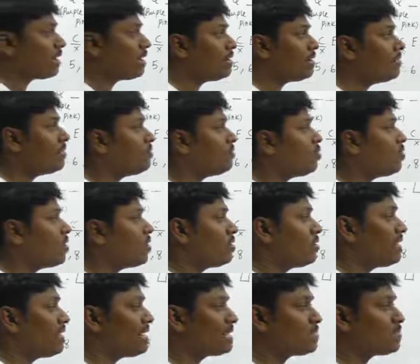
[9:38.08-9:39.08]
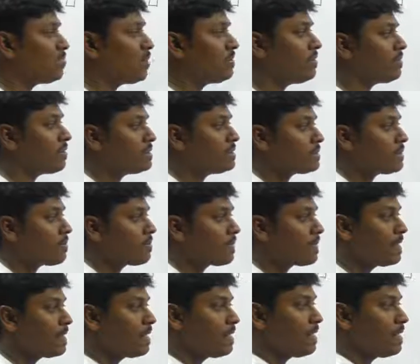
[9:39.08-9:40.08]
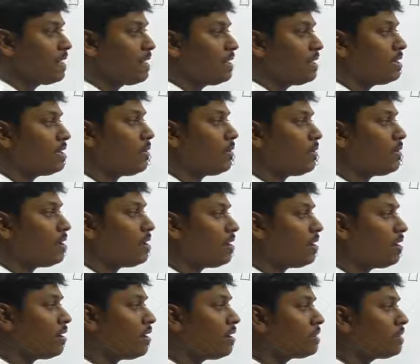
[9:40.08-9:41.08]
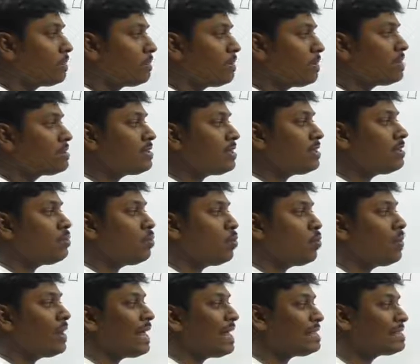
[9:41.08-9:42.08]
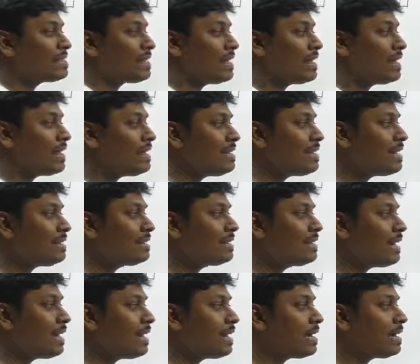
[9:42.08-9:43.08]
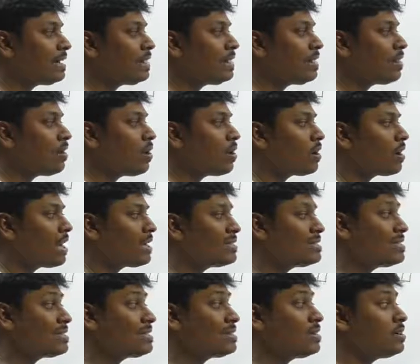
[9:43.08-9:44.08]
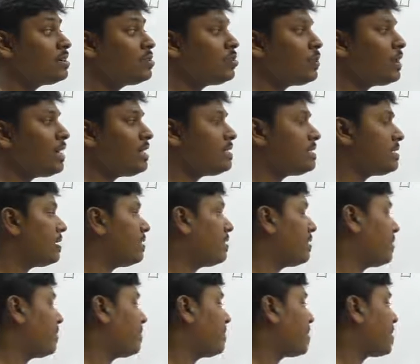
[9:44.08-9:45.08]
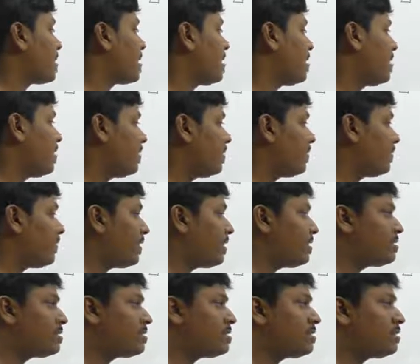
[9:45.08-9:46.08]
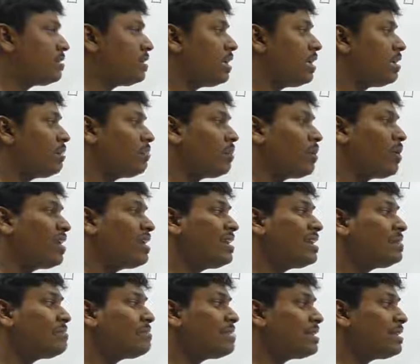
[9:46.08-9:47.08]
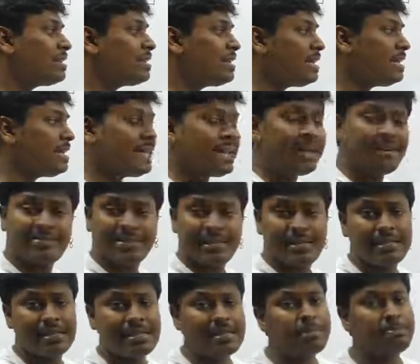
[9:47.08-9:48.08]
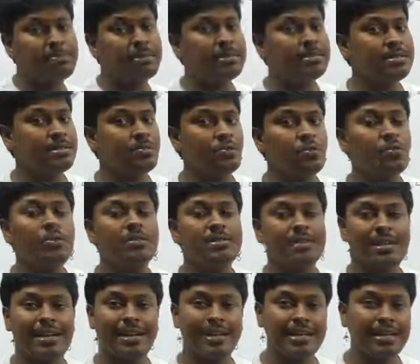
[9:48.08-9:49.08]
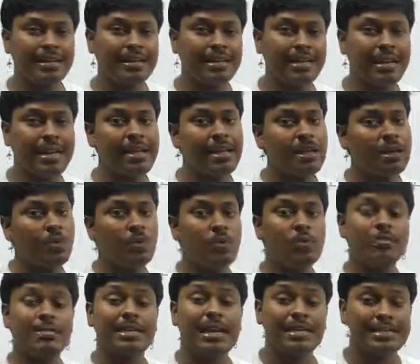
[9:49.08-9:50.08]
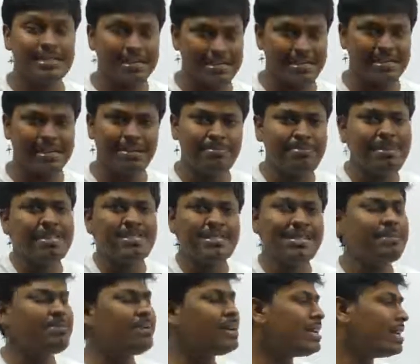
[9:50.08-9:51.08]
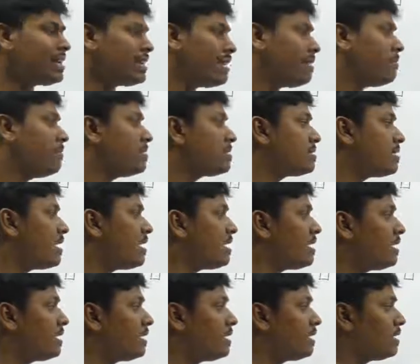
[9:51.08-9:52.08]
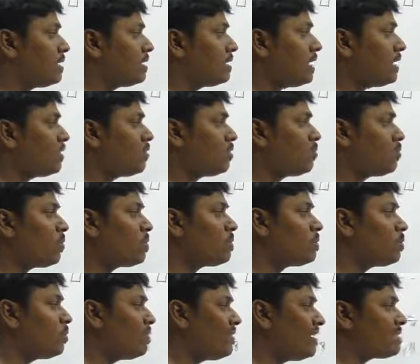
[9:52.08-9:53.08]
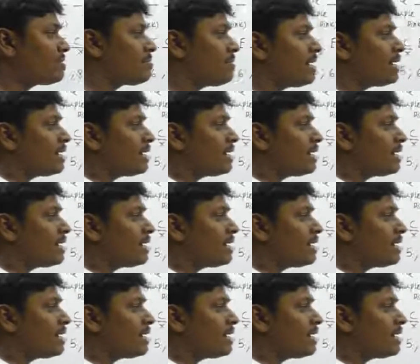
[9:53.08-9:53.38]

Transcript: let me move on to the next point, friends. The person who likes red and grey color are adjacent to each other. Friends, in point number 13 they have said that the person who is red and grey who is adjacent, that means immediate neighbors, right? I don't want to waste my